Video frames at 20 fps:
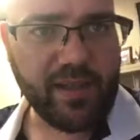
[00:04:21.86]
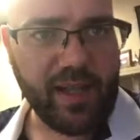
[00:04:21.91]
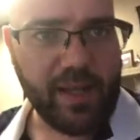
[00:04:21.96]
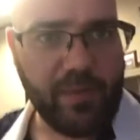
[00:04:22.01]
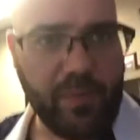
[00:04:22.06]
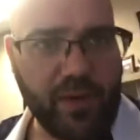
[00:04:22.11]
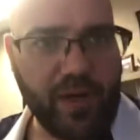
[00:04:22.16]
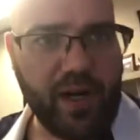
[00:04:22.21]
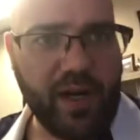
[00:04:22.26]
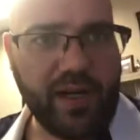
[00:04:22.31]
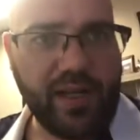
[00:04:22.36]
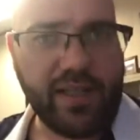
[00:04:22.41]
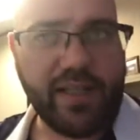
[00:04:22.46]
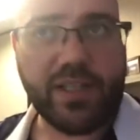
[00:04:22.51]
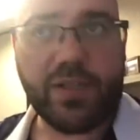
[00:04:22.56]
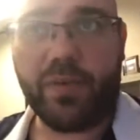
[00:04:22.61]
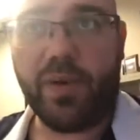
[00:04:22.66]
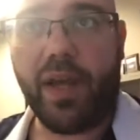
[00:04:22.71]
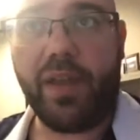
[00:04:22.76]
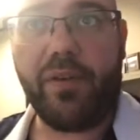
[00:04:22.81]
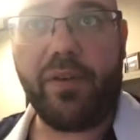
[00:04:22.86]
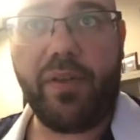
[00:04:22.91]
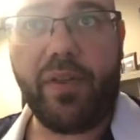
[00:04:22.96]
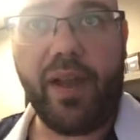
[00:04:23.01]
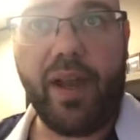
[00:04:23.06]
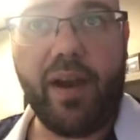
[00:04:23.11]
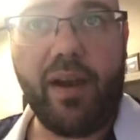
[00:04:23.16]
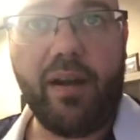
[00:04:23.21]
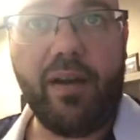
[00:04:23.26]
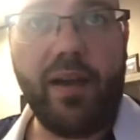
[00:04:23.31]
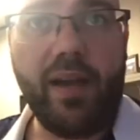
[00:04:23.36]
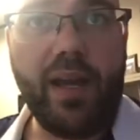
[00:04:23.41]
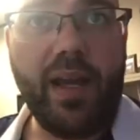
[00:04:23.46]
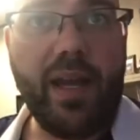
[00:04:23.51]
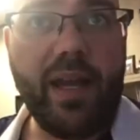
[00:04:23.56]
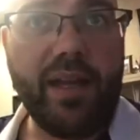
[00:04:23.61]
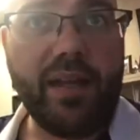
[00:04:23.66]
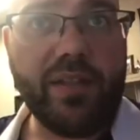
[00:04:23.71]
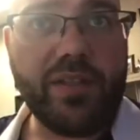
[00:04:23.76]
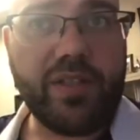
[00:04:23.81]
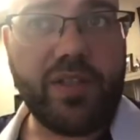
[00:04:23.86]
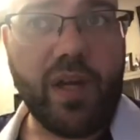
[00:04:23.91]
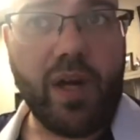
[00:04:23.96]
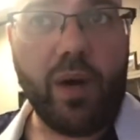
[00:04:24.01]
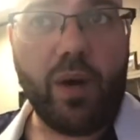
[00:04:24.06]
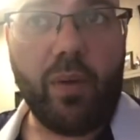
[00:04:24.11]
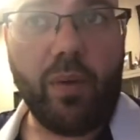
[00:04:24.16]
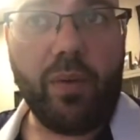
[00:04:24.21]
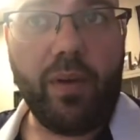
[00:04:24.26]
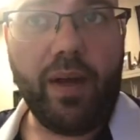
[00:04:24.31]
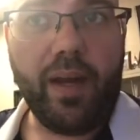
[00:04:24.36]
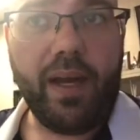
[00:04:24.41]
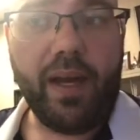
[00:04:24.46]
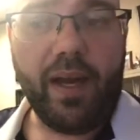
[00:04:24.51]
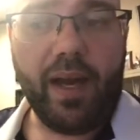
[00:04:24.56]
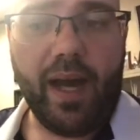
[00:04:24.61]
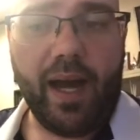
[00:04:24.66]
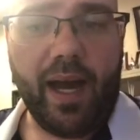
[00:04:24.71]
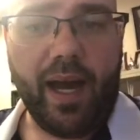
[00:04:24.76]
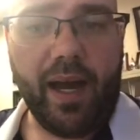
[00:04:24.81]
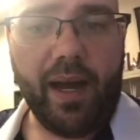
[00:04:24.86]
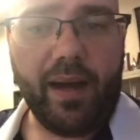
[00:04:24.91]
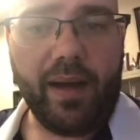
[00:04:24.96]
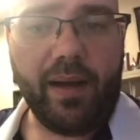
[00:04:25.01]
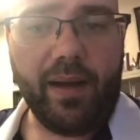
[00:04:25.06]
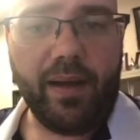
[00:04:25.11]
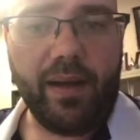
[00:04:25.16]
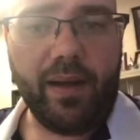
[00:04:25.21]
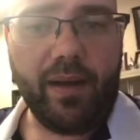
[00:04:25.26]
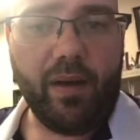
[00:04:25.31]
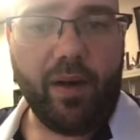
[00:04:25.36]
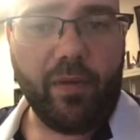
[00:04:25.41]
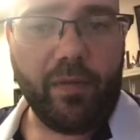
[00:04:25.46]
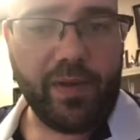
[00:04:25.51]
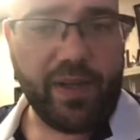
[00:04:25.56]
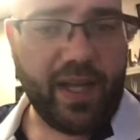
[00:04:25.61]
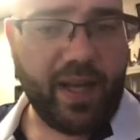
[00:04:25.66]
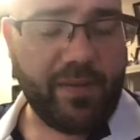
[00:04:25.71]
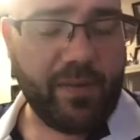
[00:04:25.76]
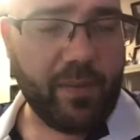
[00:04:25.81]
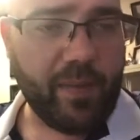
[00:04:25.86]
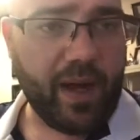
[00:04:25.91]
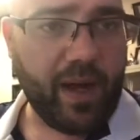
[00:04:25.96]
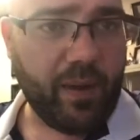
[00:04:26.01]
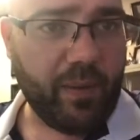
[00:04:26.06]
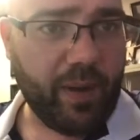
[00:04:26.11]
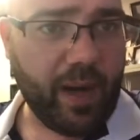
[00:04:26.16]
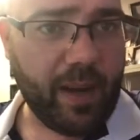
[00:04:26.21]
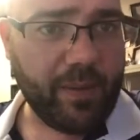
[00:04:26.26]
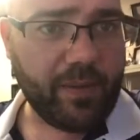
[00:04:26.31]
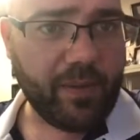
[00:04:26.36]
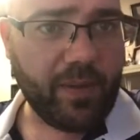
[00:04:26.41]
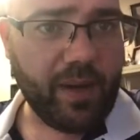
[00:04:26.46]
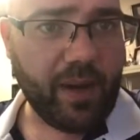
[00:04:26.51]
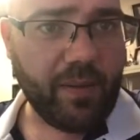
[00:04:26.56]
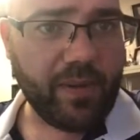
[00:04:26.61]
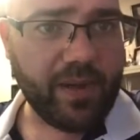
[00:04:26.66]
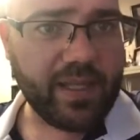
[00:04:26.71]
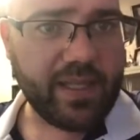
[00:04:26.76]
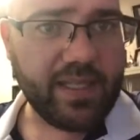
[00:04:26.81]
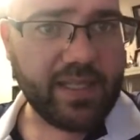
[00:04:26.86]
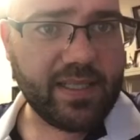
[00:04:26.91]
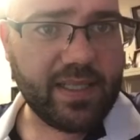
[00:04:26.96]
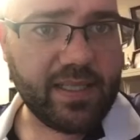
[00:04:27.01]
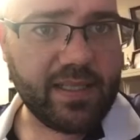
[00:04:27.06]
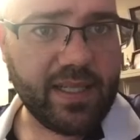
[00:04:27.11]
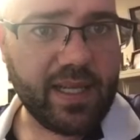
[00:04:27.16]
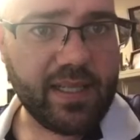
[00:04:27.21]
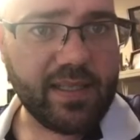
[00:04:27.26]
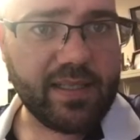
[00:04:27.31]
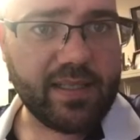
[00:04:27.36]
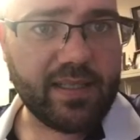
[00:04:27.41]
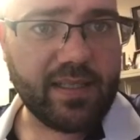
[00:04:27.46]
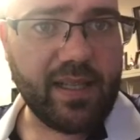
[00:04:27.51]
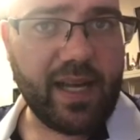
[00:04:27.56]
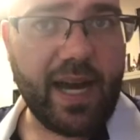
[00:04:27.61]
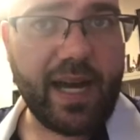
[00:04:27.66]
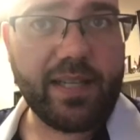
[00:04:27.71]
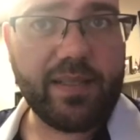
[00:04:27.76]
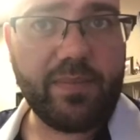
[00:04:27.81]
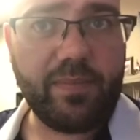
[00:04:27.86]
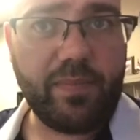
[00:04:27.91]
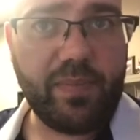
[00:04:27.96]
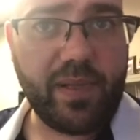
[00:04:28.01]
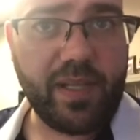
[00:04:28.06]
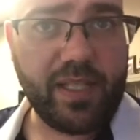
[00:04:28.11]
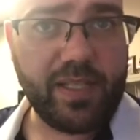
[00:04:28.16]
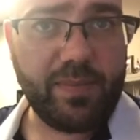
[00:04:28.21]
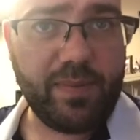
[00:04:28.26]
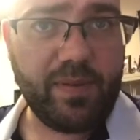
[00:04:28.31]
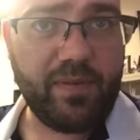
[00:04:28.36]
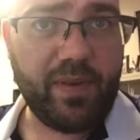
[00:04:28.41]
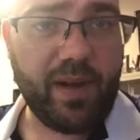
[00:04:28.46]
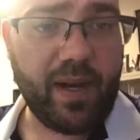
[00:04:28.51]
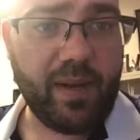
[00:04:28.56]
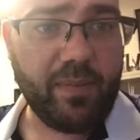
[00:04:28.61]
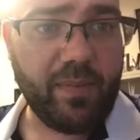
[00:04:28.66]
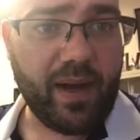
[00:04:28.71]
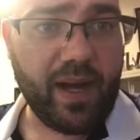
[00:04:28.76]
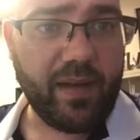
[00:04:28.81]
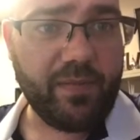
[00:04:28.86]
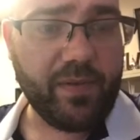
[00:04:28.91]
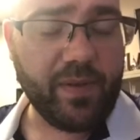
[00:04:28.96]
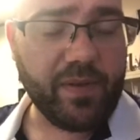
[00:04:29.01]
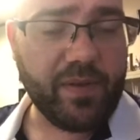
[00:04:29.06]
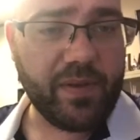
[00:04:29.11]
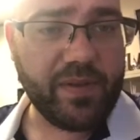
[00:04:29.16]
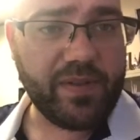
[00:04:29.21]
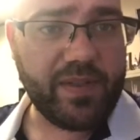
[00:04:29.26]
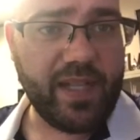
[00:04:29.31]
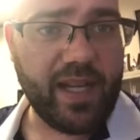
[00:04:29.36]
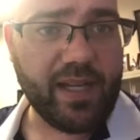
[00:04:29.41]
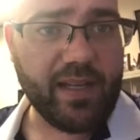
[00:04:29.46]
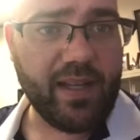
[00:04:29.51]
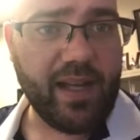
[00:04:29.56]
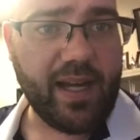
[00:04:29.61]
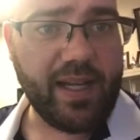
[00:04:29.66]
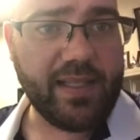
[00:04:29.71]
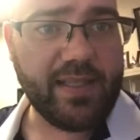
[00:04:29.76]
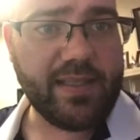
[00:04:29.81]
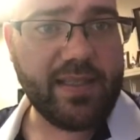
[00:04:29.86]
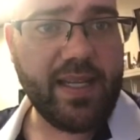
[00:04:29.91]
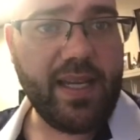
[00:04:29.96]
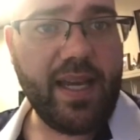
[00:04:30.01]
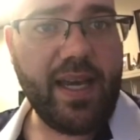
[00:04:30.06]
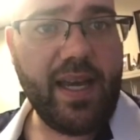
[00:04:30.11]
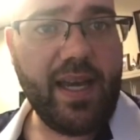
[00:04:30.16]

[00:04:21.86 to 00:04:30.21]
the librarian. That's why they're there. So hopefully you have your mind wrapped around what needs to get done in this class. Please be very mindful of those deadlines.